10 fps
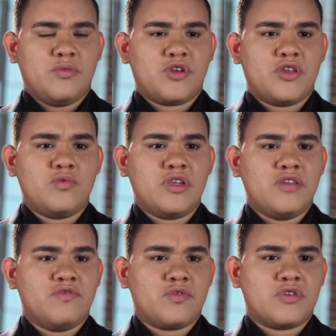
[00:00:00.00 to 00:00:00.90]
to seek
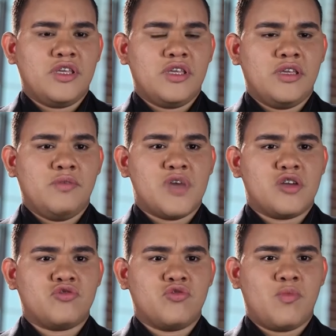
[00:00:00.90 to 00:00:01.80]
him. I recall a
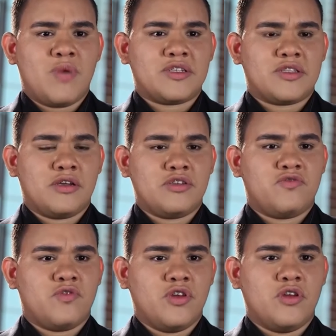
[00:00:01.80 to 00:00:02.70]
book that helped me a
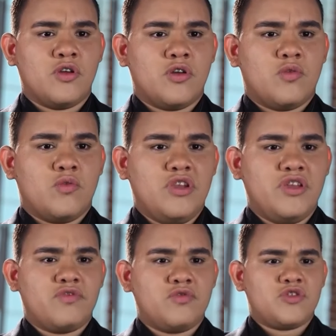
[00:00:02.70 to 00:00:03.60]
lot, the Book
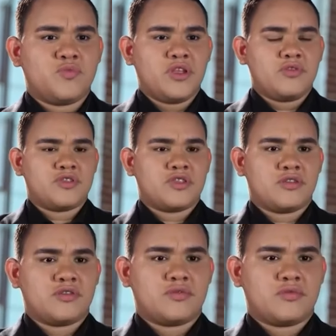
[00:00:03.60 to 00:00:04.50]
of the Holy
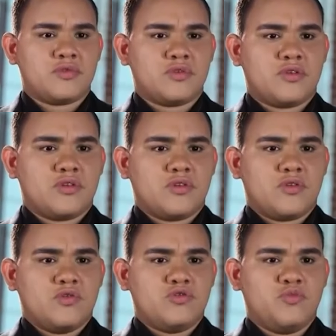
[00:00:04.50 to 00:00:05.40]
Spirit,
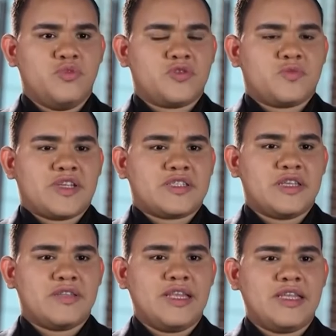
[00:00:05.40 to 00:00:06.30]
where Bishop
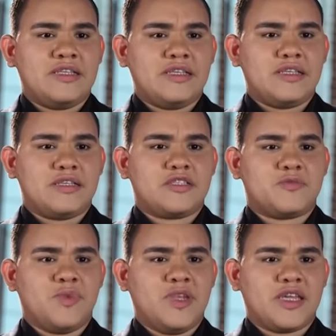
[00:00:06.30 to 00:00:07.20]
Macedo explains
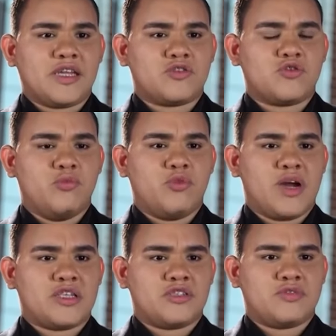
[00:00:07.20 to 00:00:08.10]
what the baptism
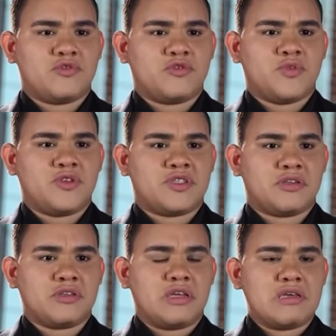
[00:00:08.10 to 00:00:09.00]
in the Holy Spirit
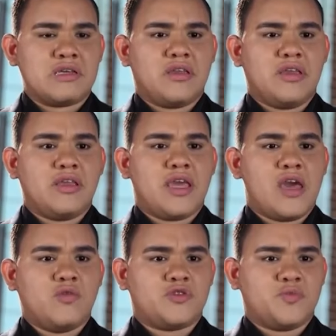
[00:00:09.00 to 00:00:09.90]
is and
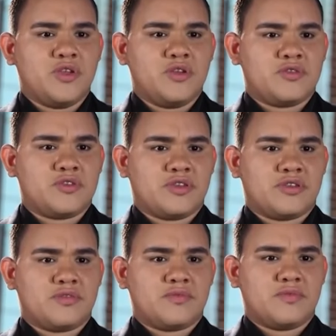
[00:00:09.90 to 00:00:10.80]
who the Holy
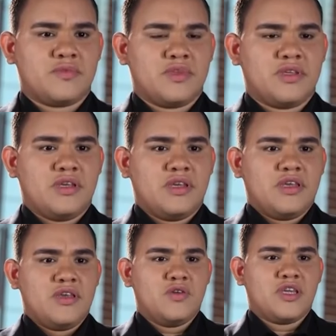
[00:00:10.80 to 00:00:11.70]
Spirit is.
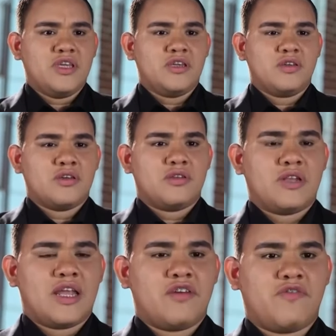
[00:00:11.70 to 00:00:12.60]
When I
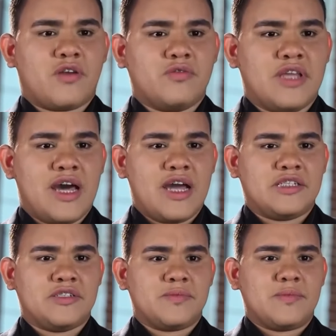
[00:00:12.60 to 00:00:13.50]
was in
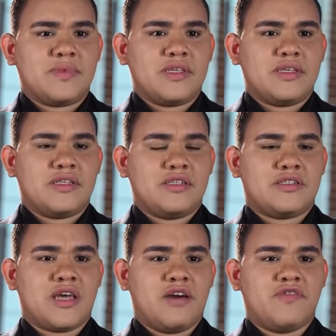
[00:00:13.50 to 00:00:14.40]
university,
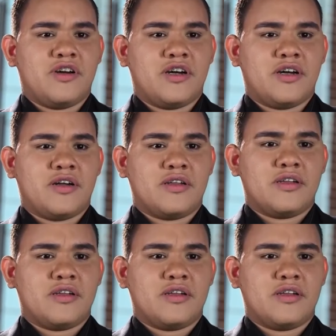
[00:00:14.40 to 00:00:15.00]
previously,